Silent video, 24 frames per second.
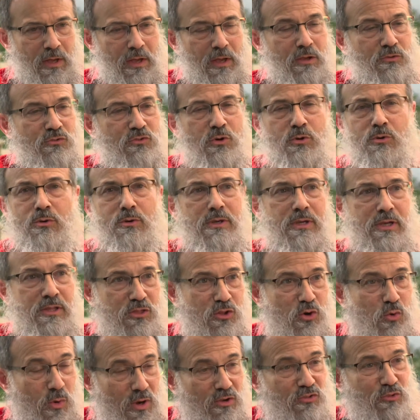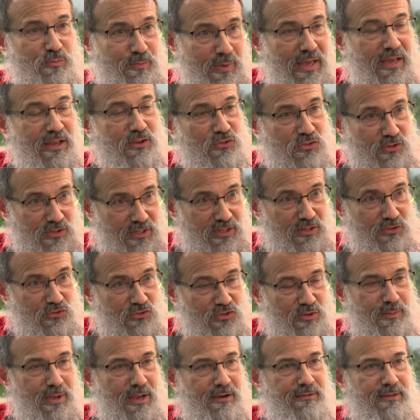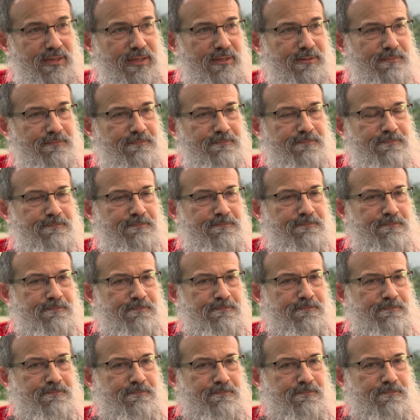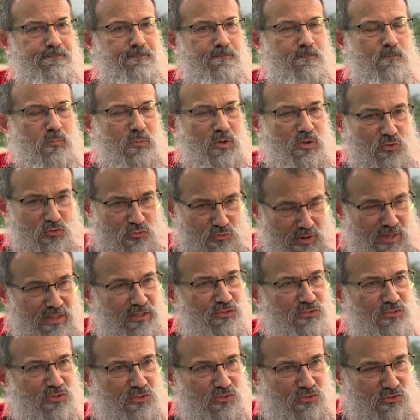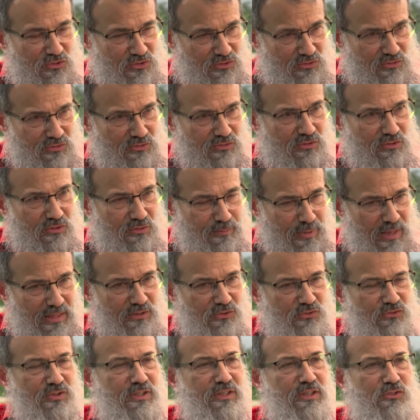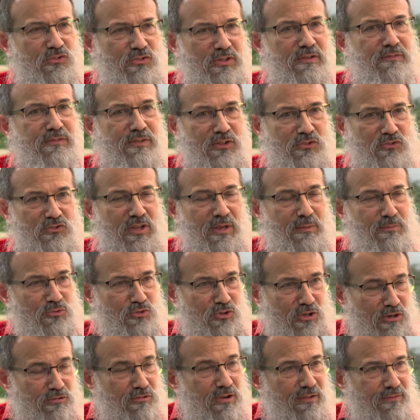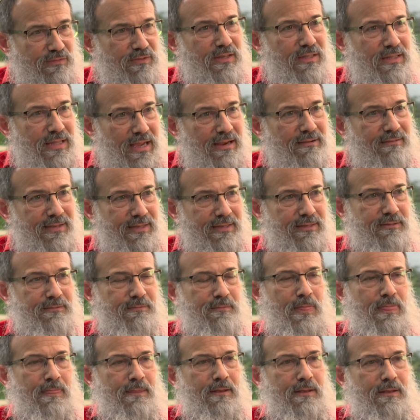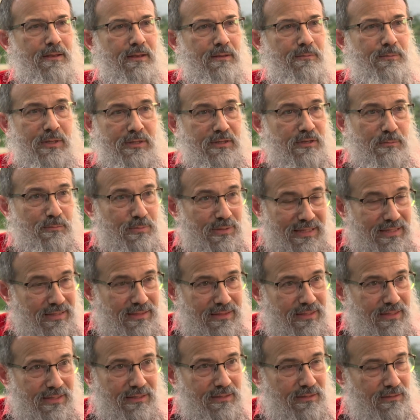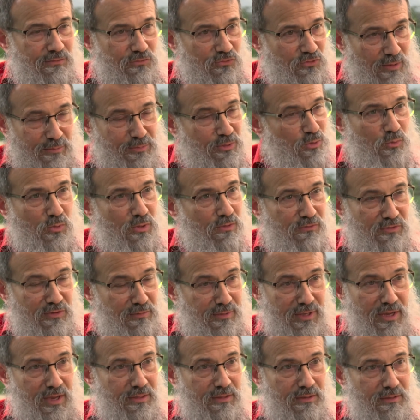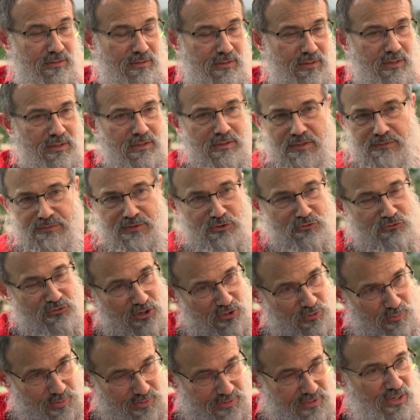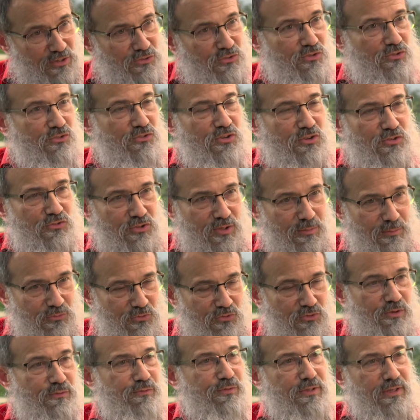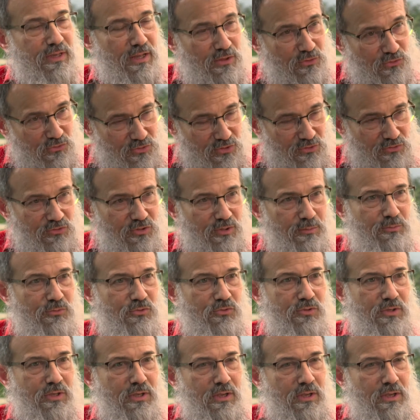So in the West Bank, Judea and Samaria, Israelis and Palestinians live in the same geographical area, but completely separate one from the other. Different transportation systems, different health systems.